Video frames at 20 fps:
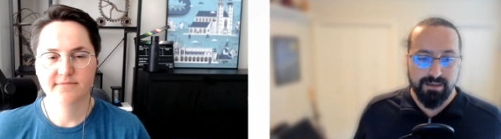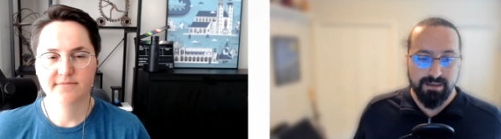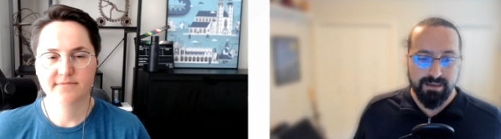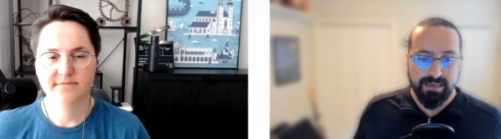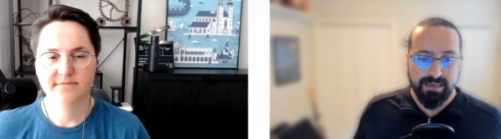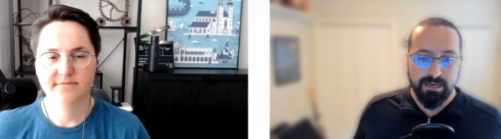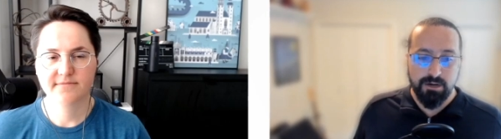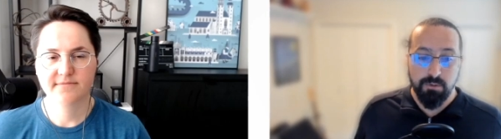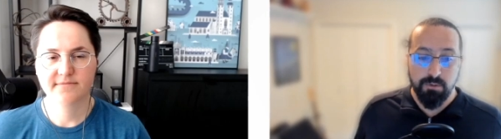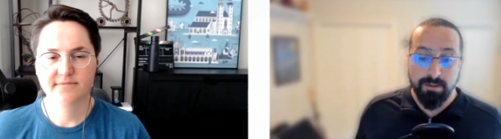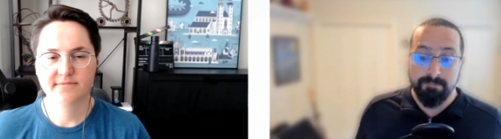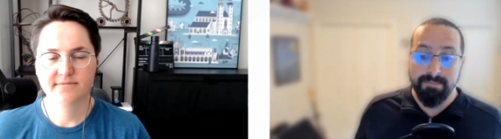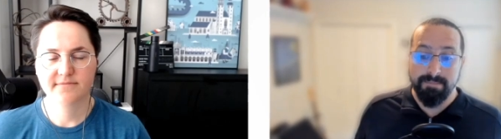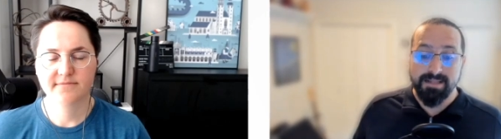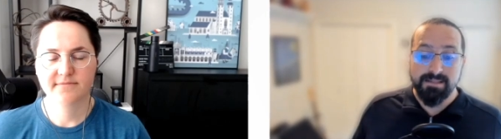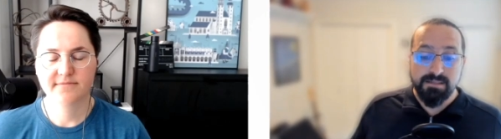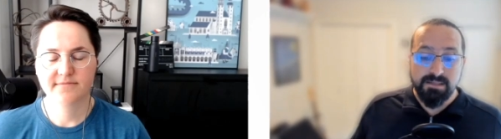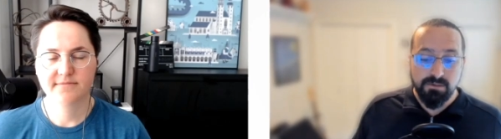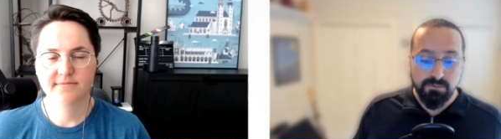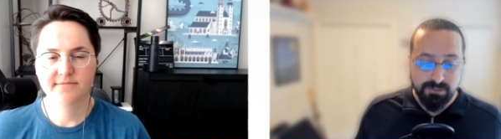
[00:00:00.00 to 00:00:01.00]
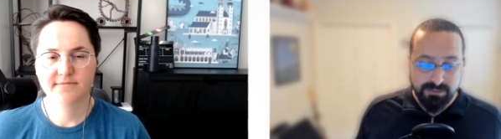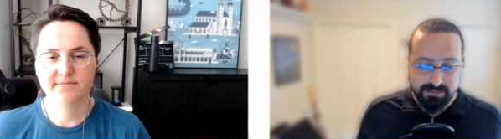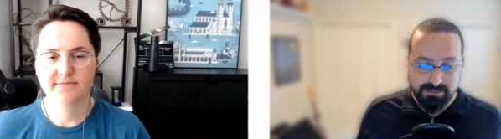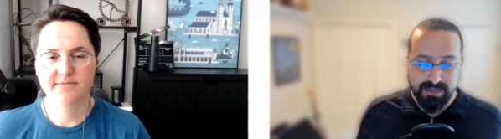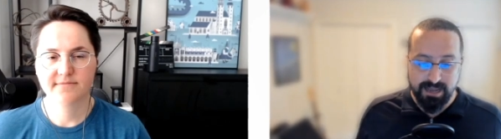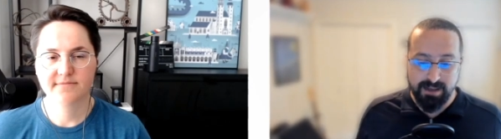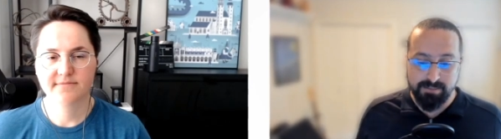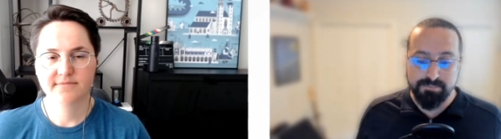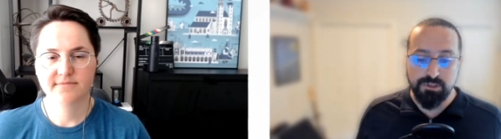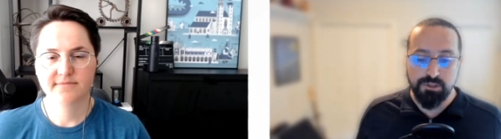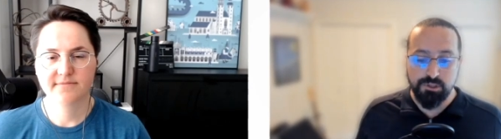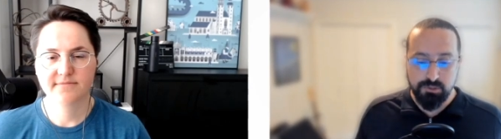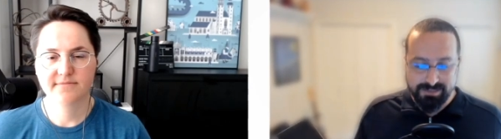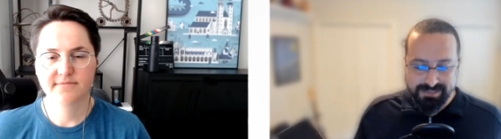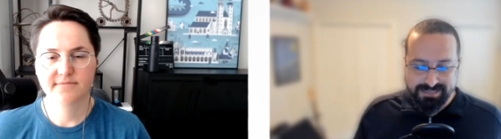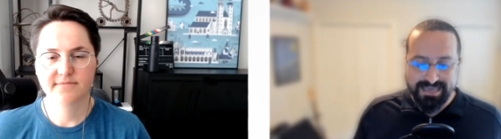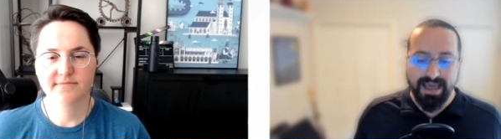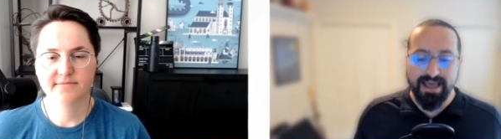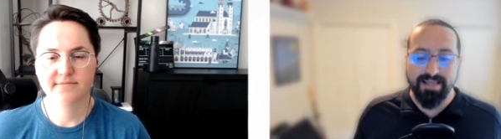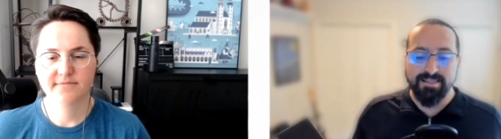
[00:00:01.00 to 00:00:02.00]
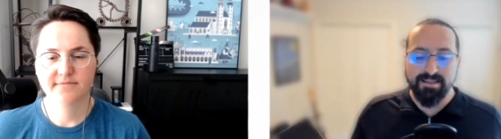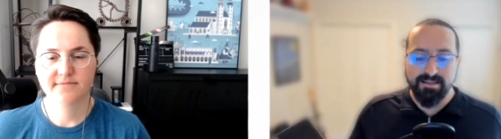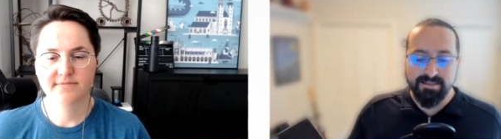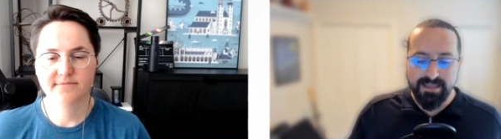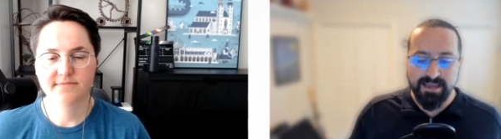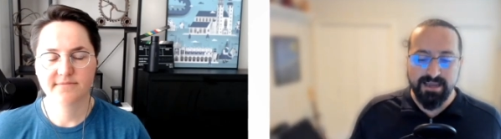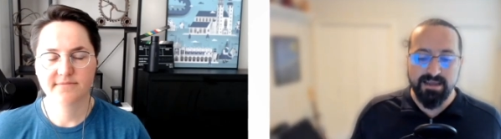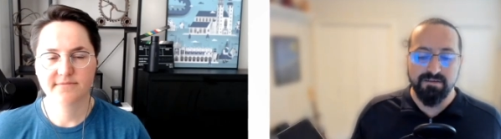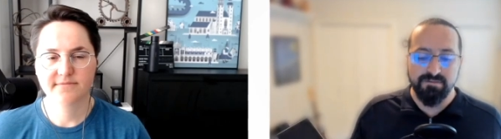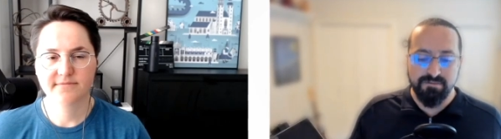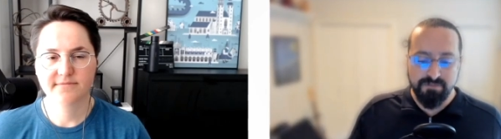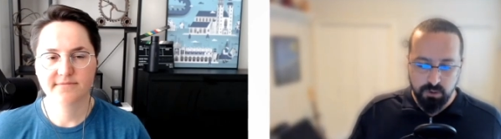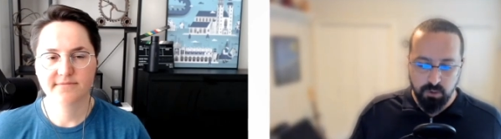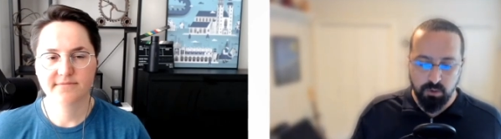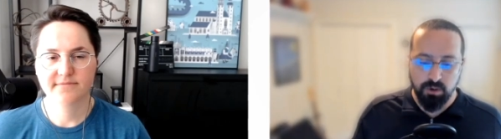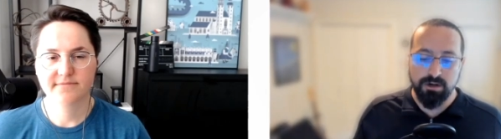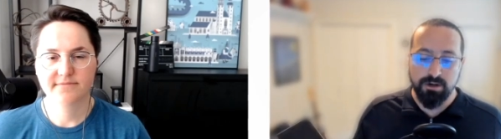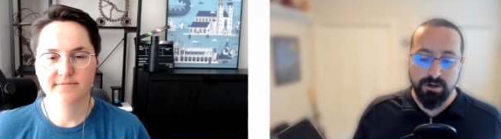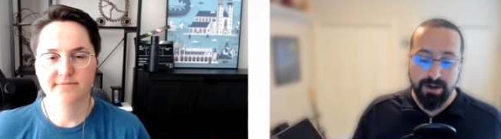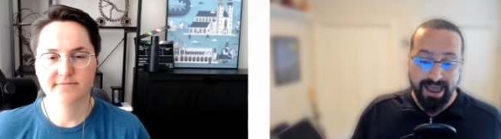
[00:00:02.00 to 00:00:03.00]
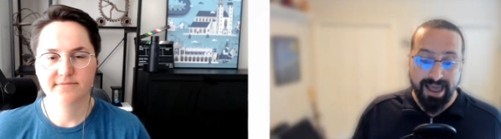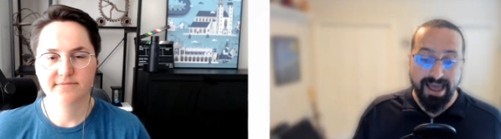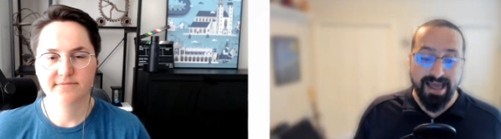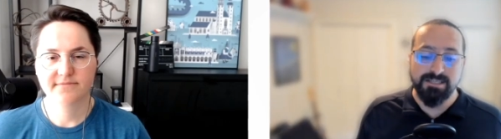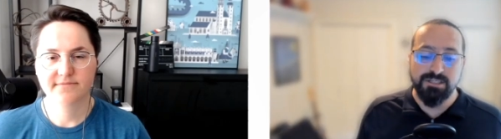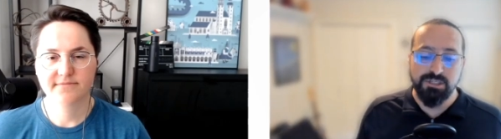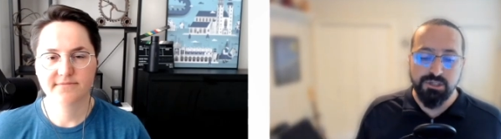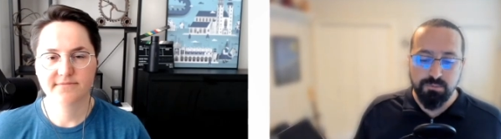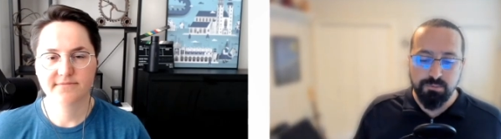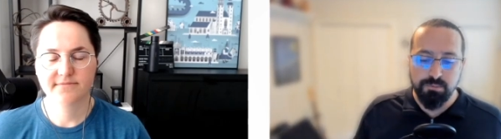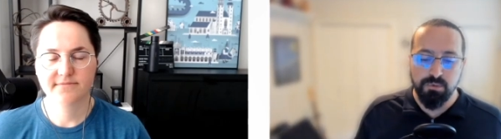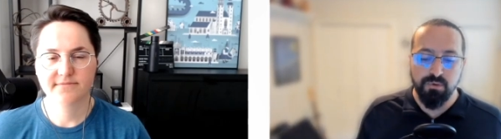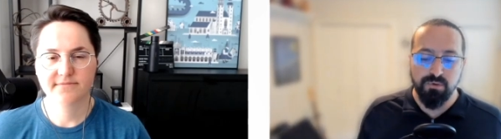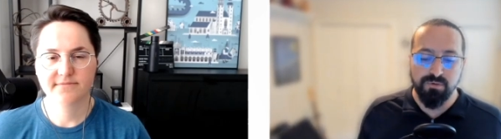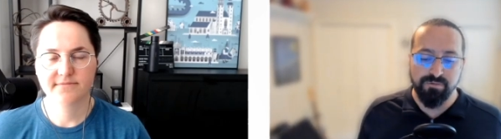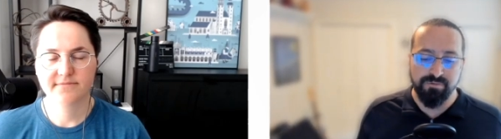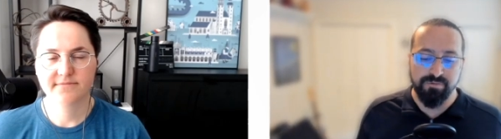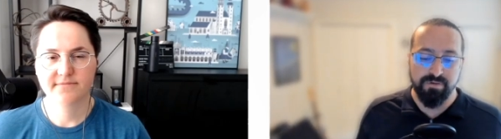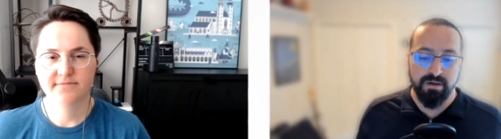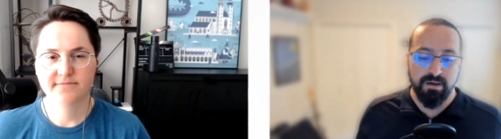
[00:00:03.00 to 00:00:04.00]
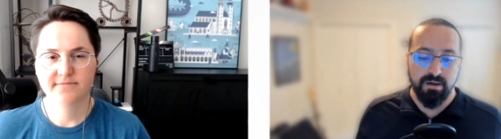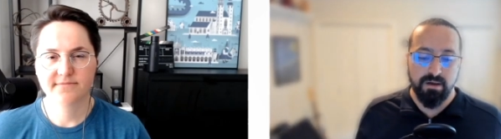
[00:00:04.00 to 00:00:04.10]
Speaker 1: incremental steps to get the data V-order as you move